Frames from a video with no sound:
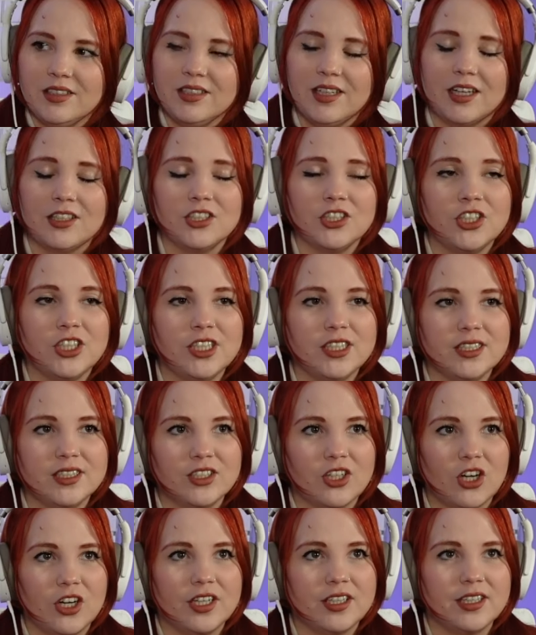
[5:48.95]
Yeah, she
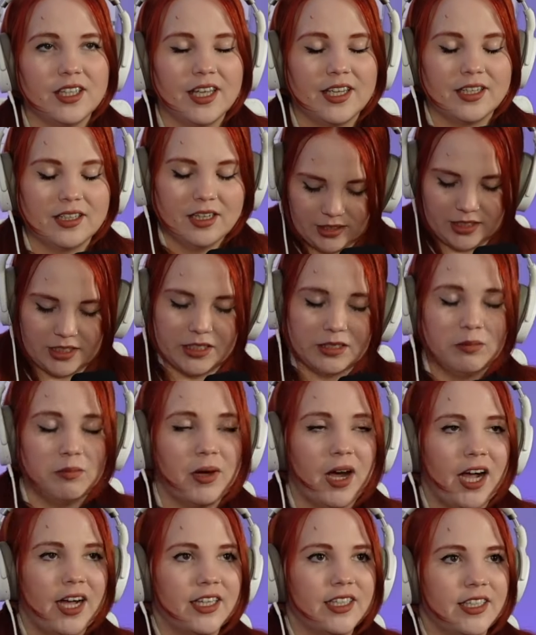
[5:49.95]
started like
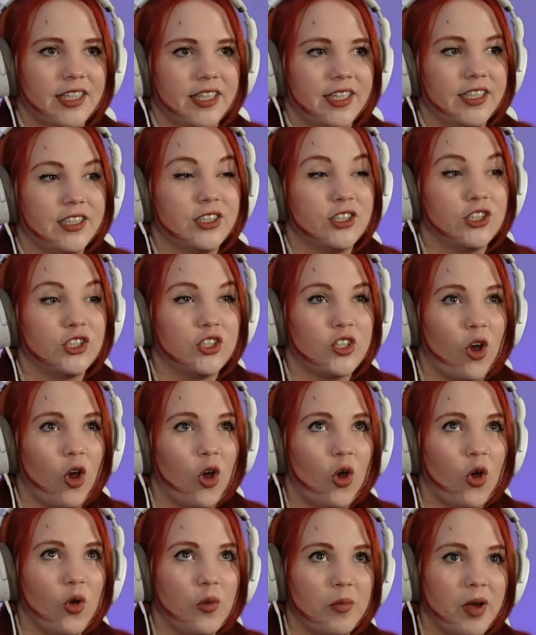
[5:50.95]
smiling
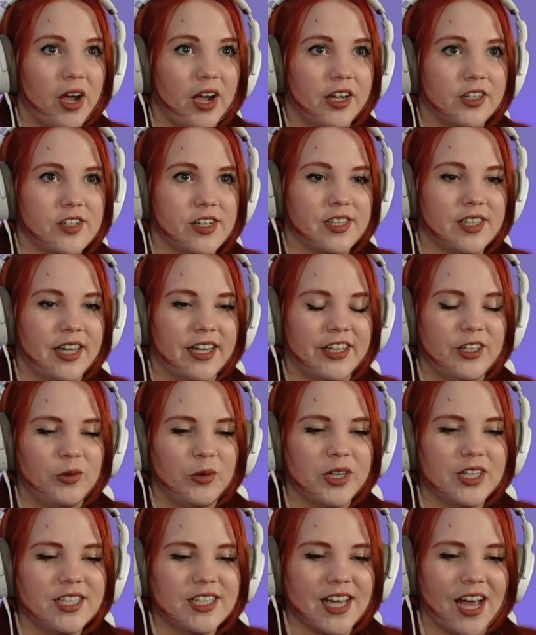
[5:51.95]
so much and like you
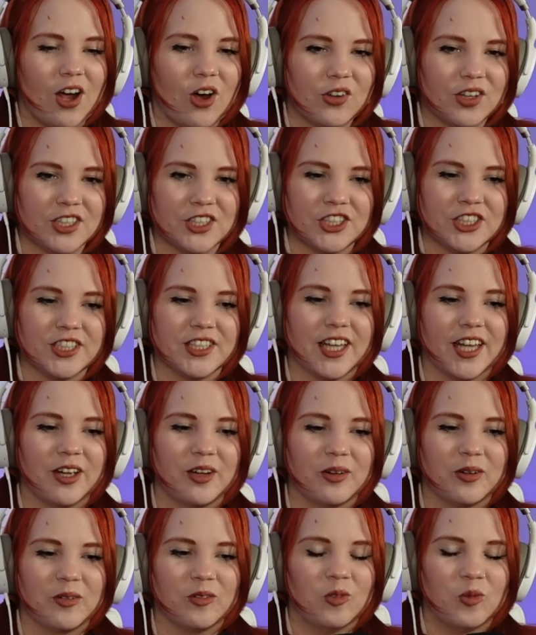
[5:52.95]
could tell that she
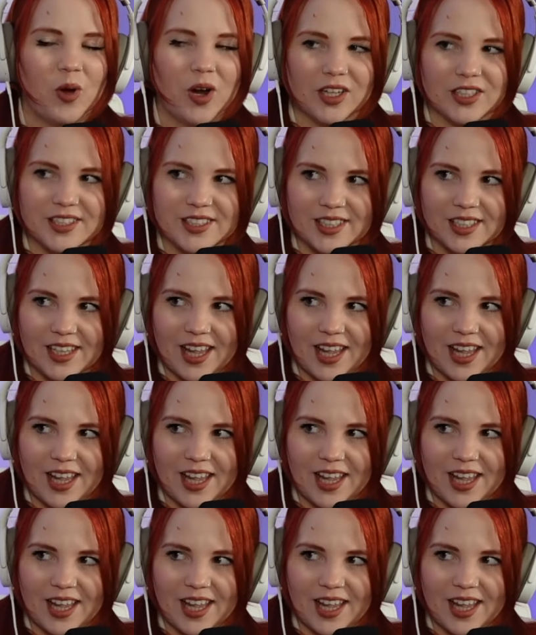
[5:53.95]
like wants to